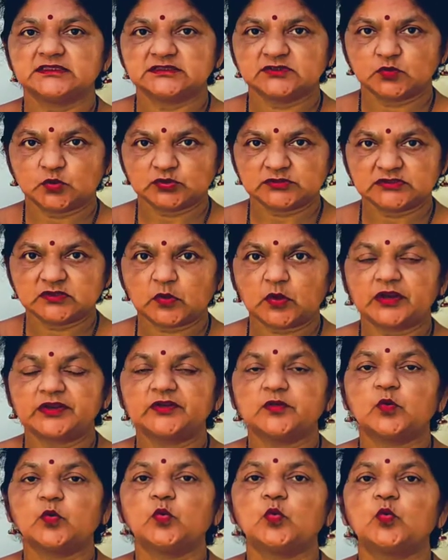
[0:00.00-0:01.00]
He wants
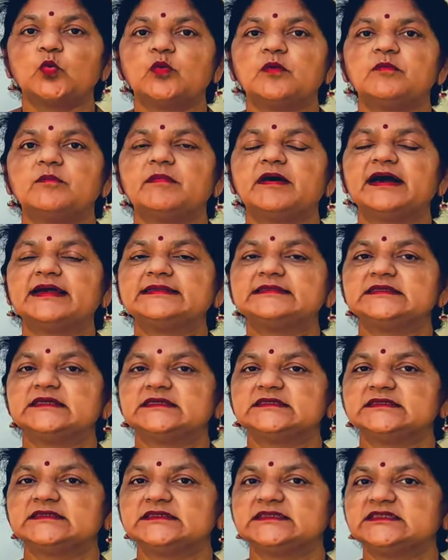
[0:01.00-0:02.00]
to know
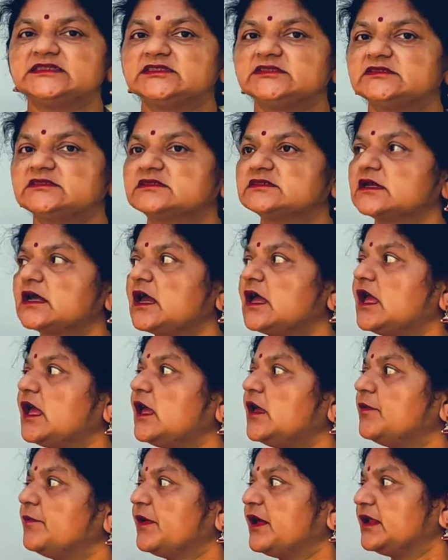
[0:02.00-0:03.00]
whether the teachers
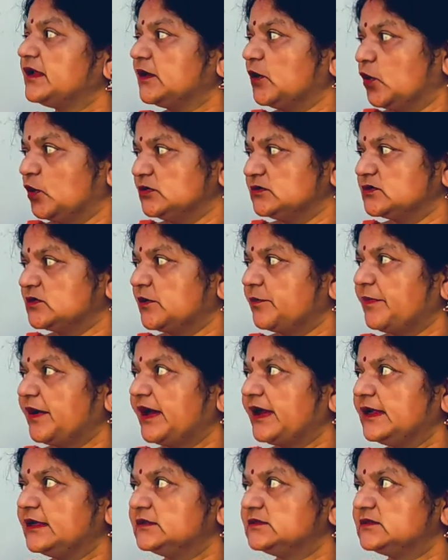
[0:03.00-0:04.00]
are
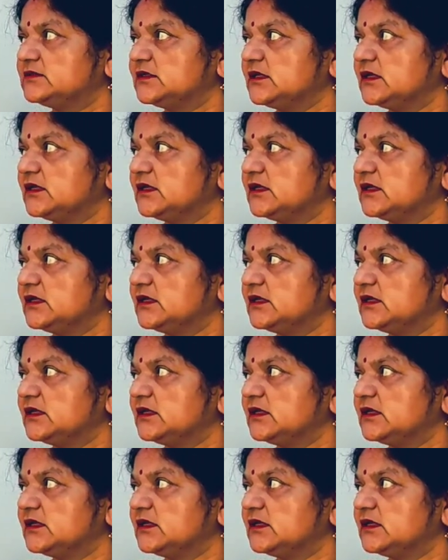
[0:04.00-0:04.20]
also,